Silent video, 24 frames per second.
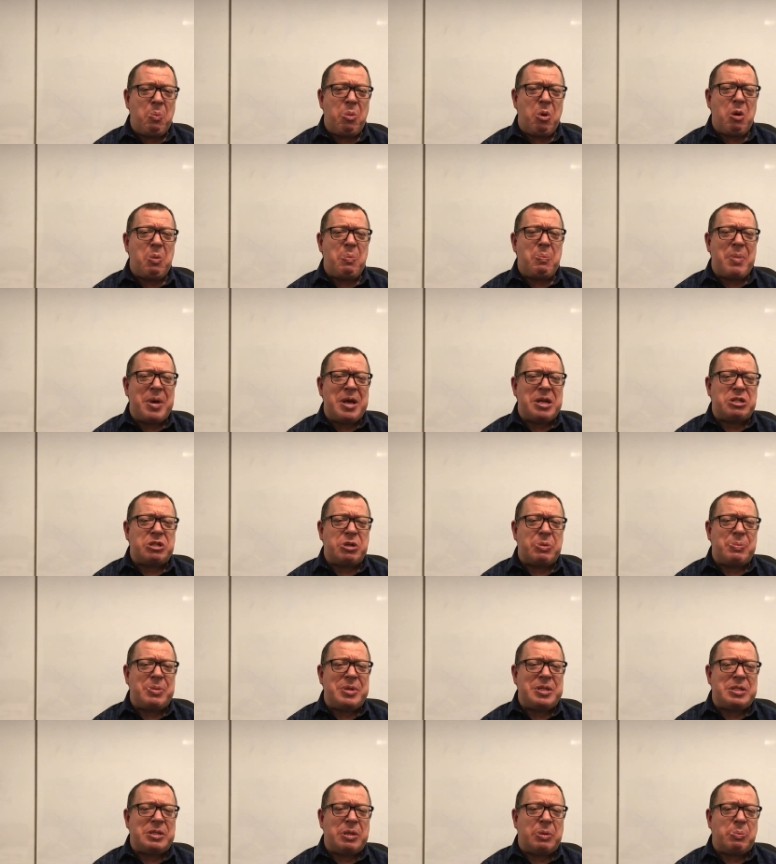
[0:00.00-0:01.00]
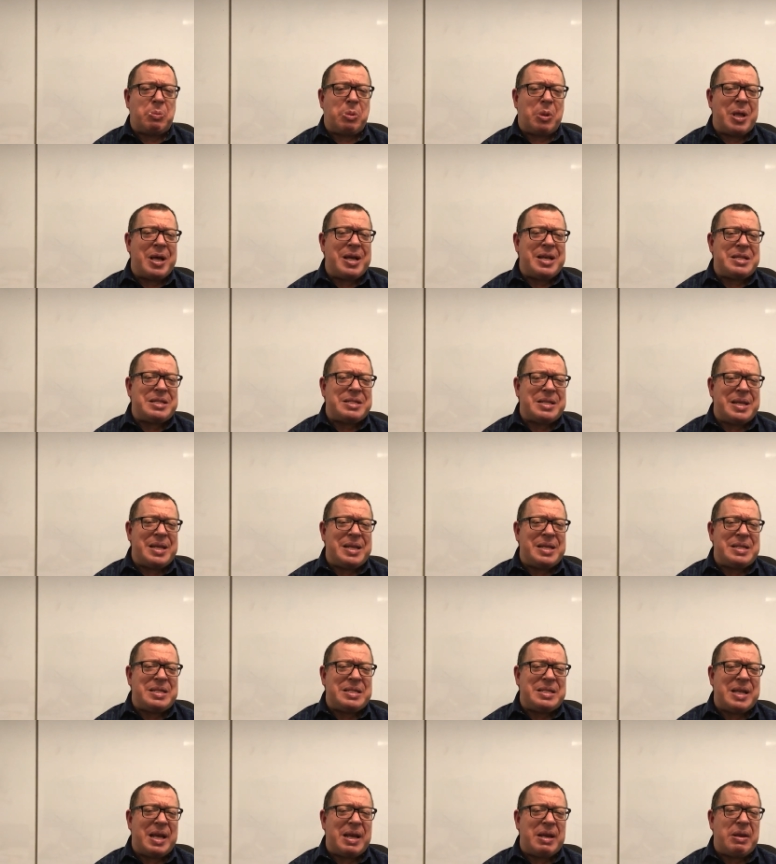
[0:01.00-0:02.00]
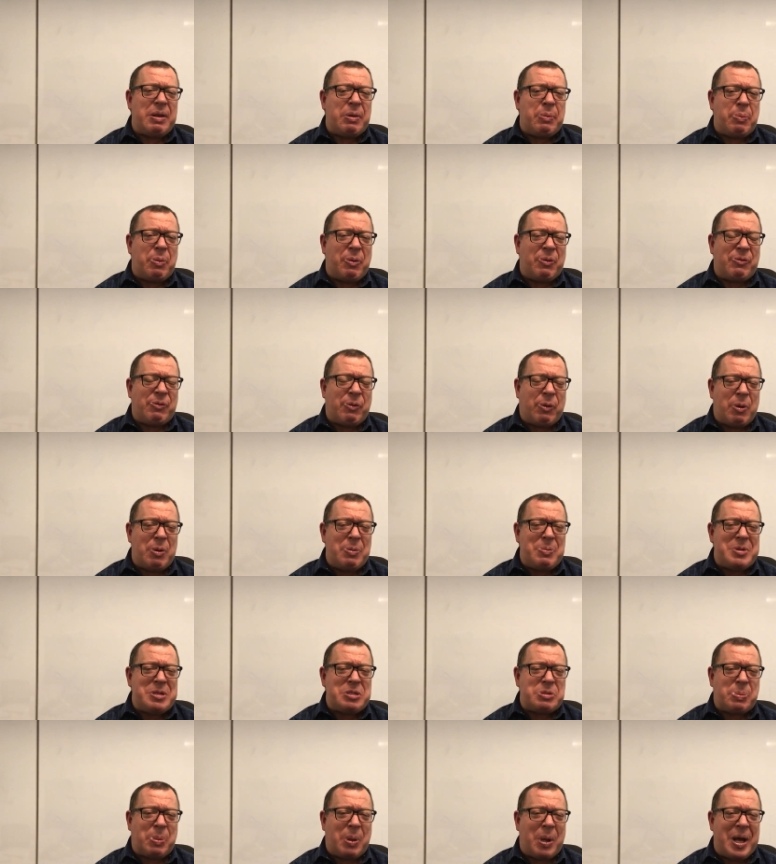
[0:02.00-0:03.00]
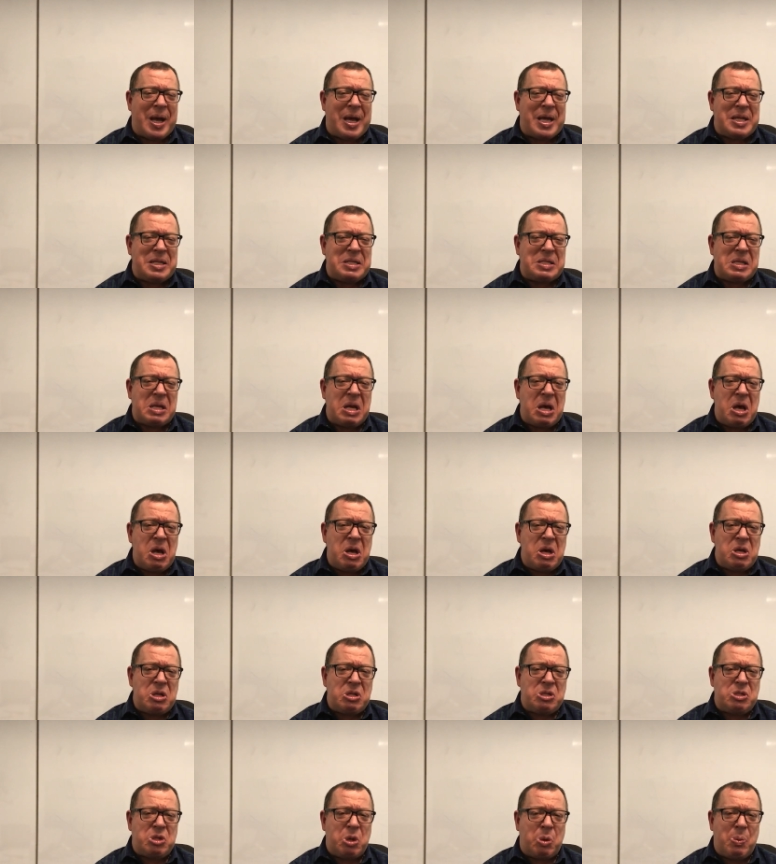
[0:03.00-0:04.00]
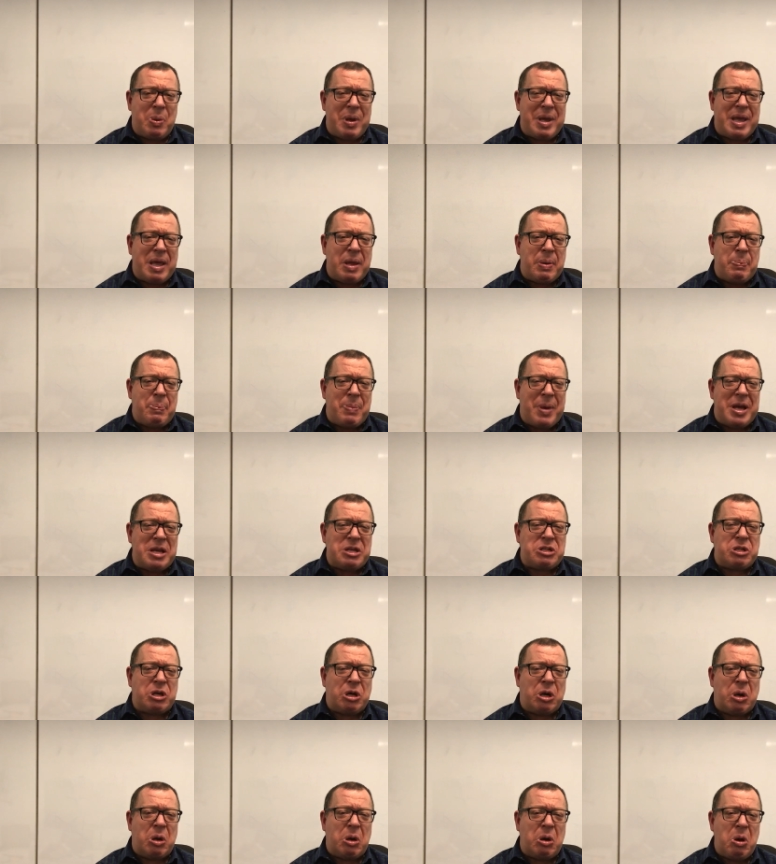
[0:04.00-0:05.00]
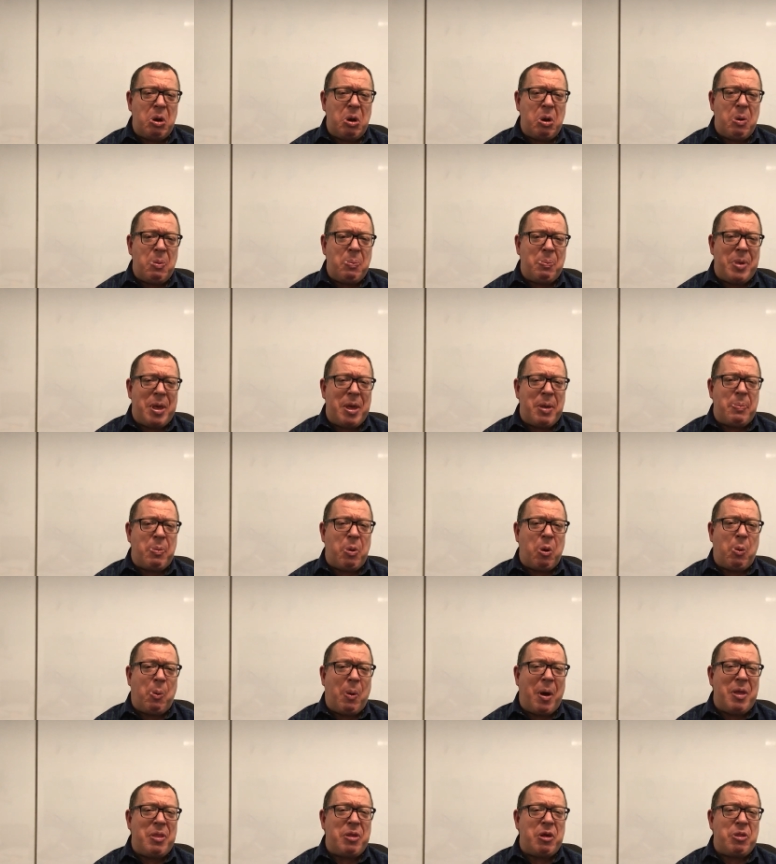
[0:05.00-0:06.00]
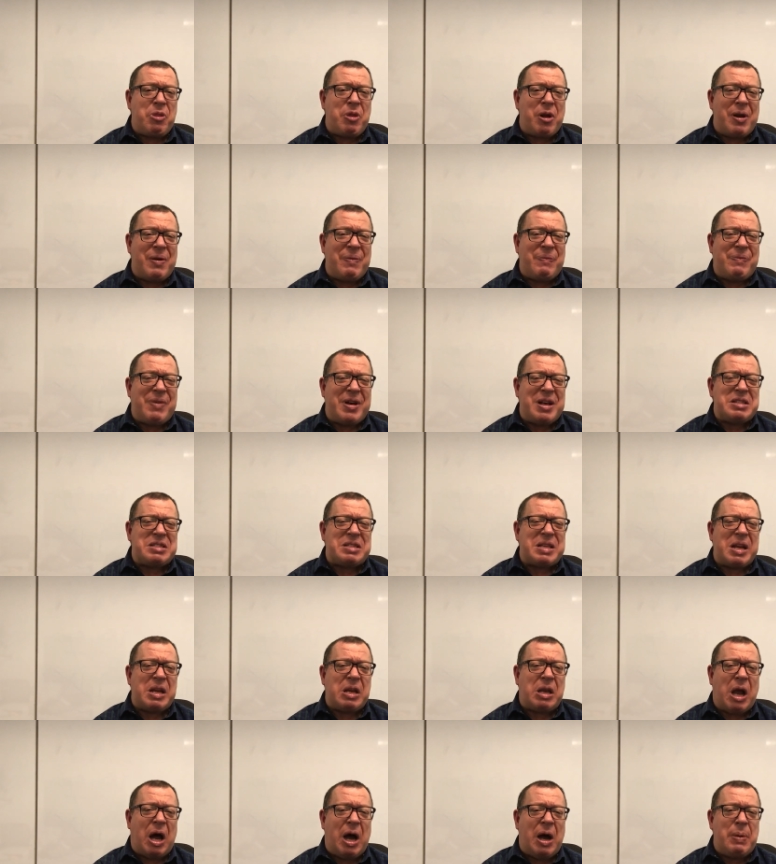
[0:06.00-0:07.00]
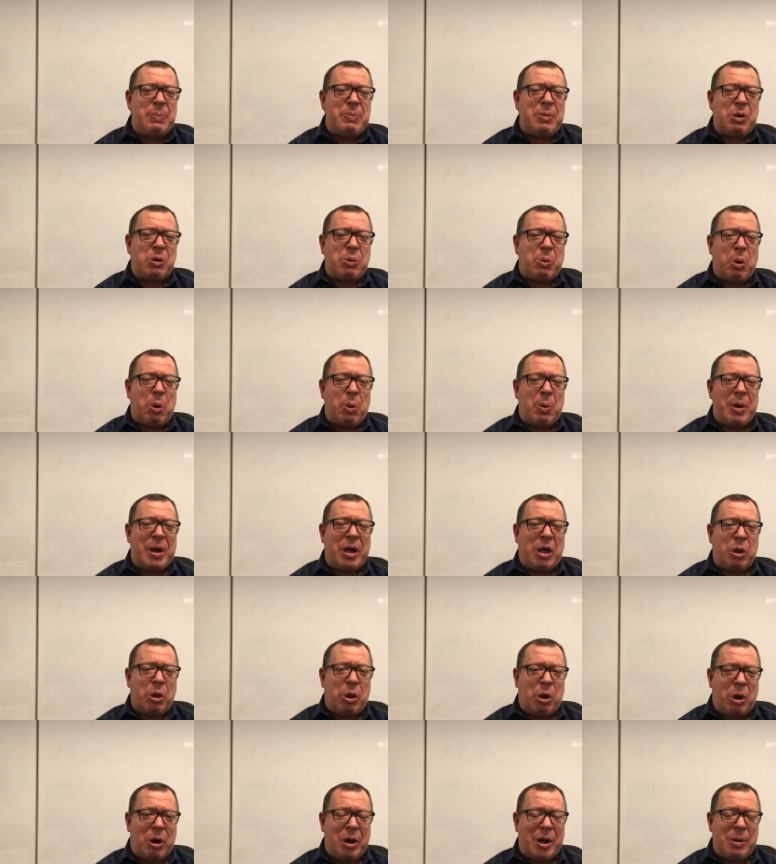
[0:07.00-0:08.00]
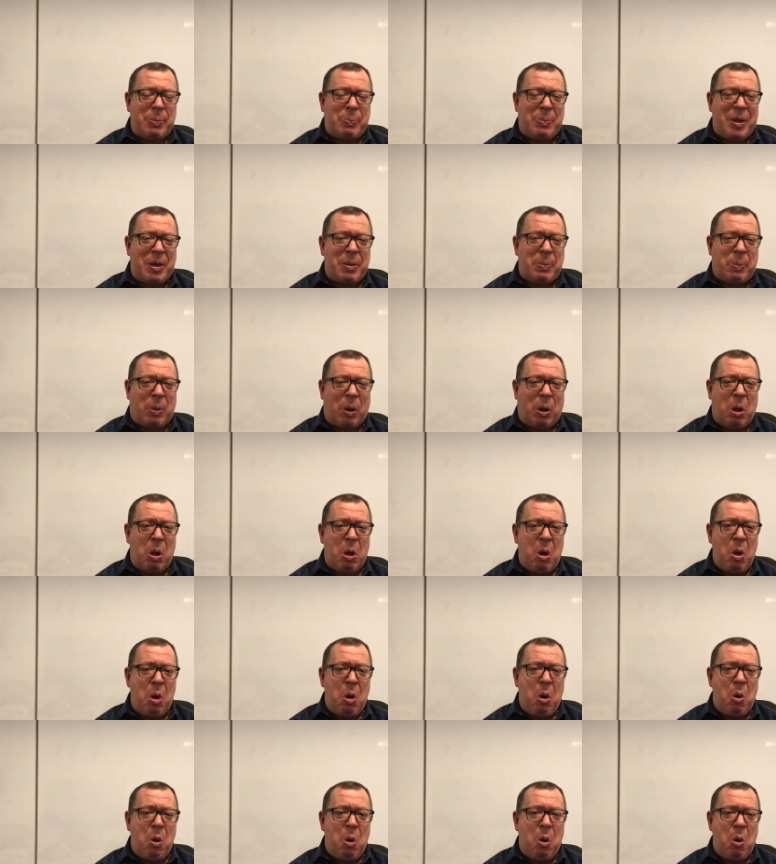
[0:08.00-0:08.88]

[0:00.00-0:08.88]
put measurements in place and incentive performance plans so we can measure people whether they're investing time in growing and learning people.